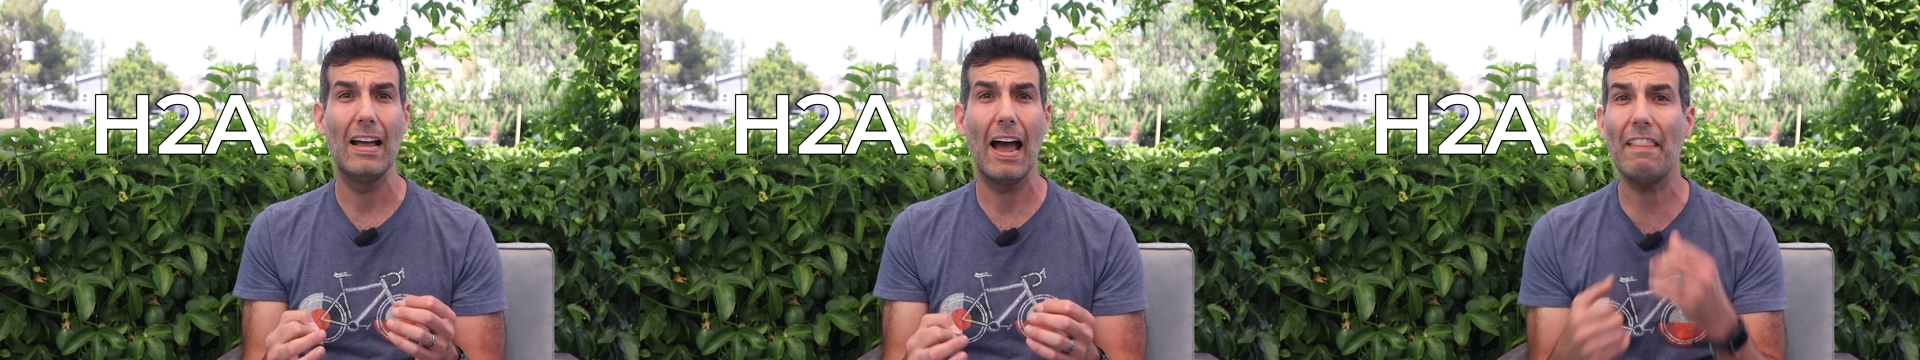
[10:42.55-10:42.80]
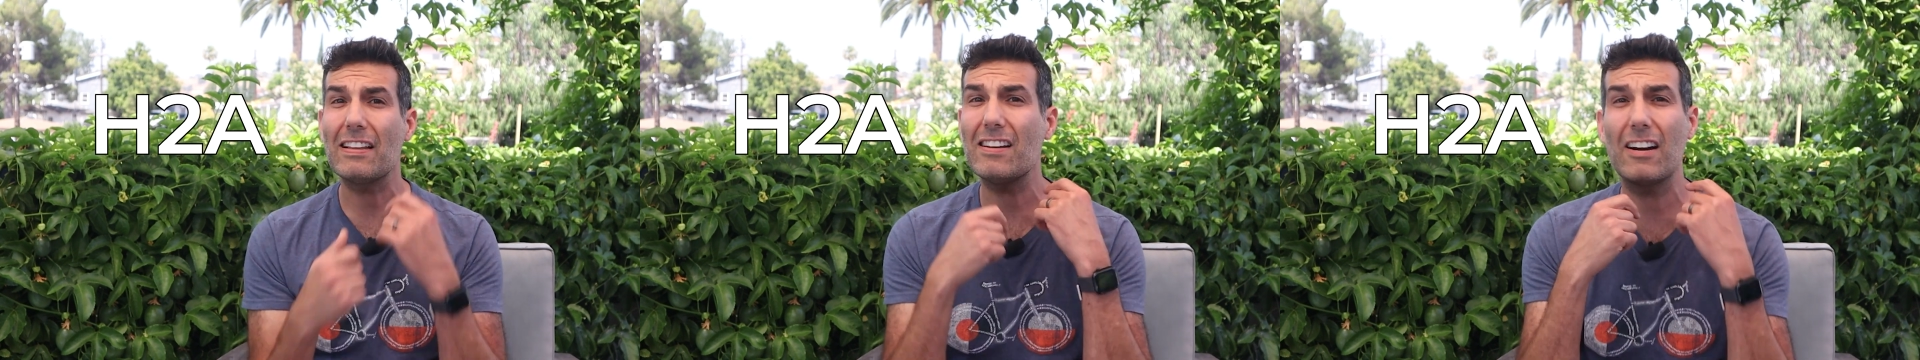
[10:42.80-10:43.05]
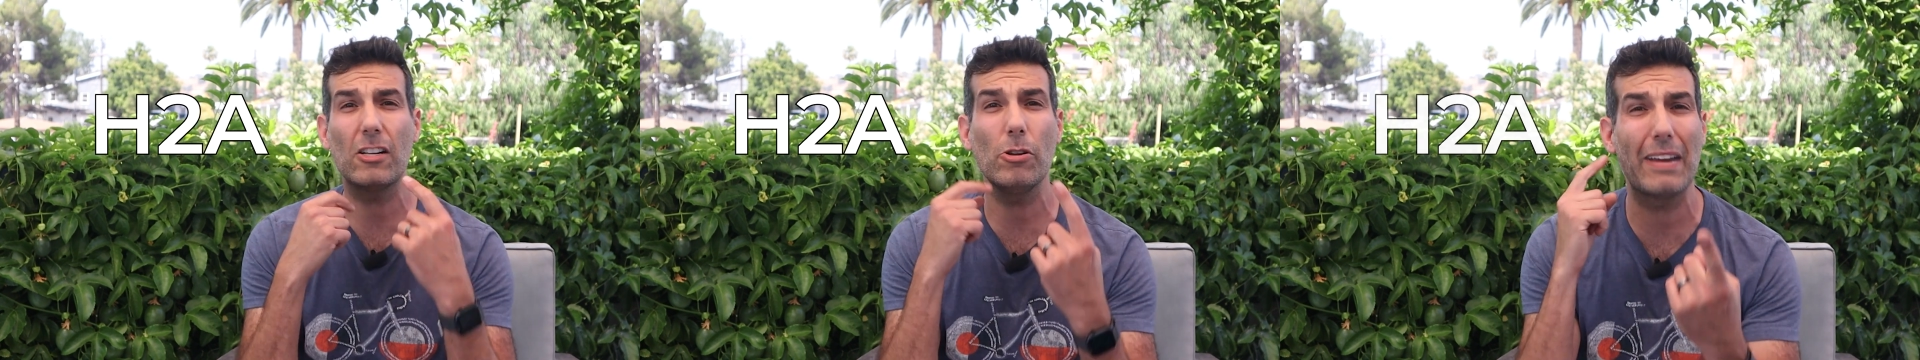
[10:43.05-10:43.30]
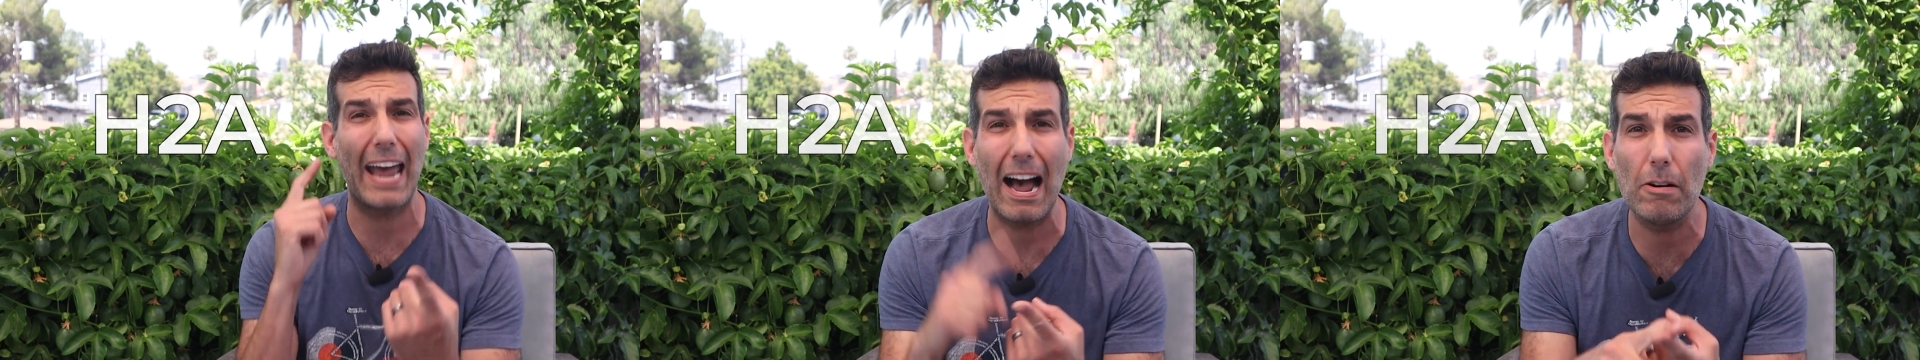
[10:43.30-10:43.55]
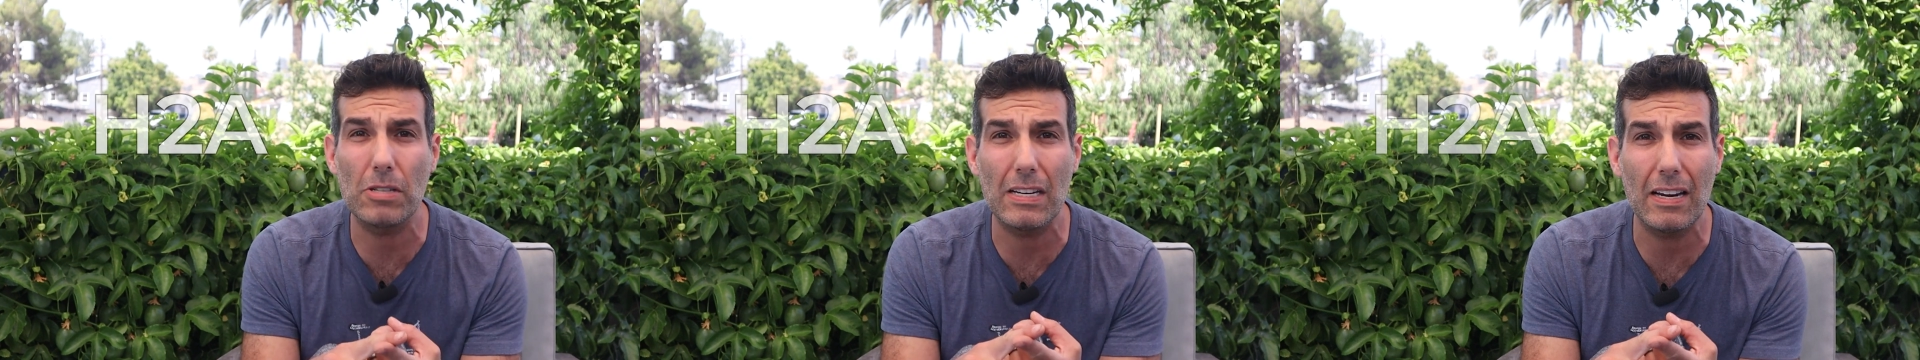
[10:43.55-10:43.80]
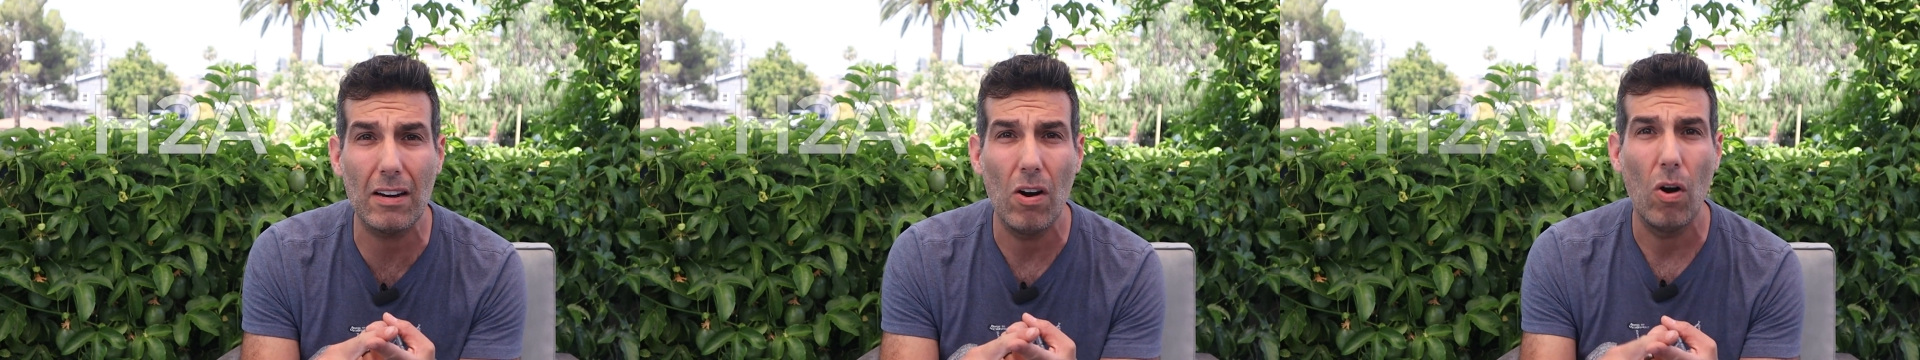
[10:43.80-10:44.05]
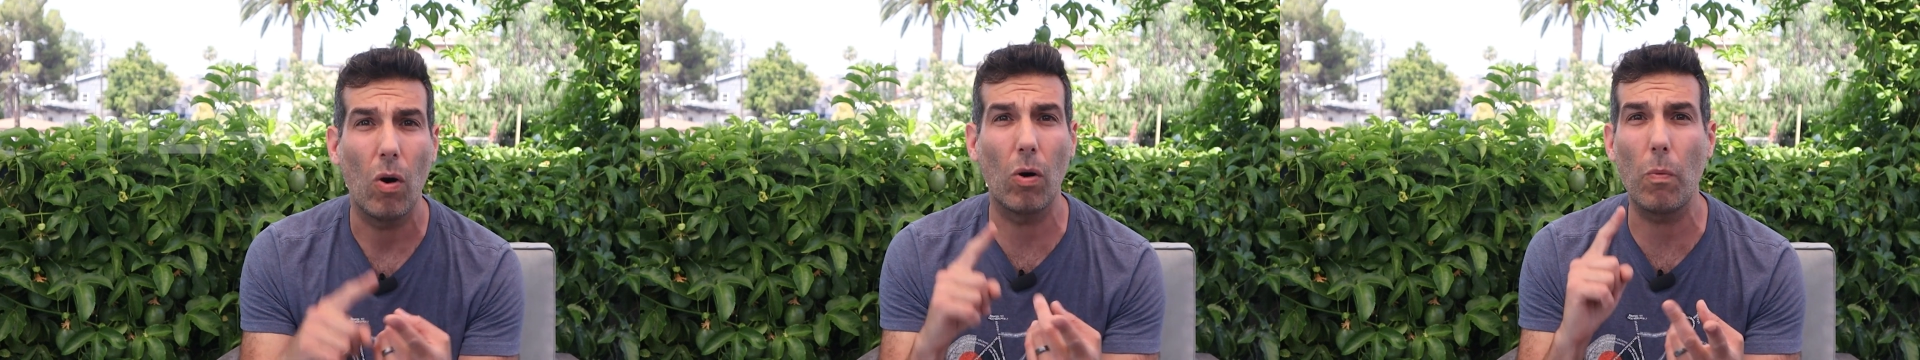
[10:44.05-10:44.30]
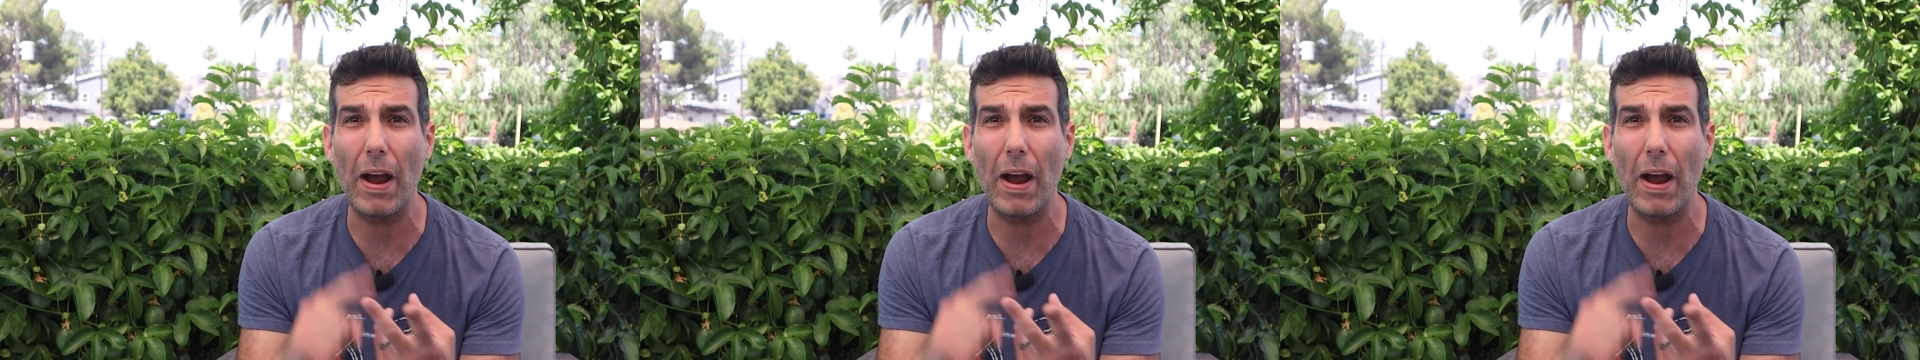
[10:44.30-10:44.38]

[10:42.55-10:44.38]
And that's not including housing or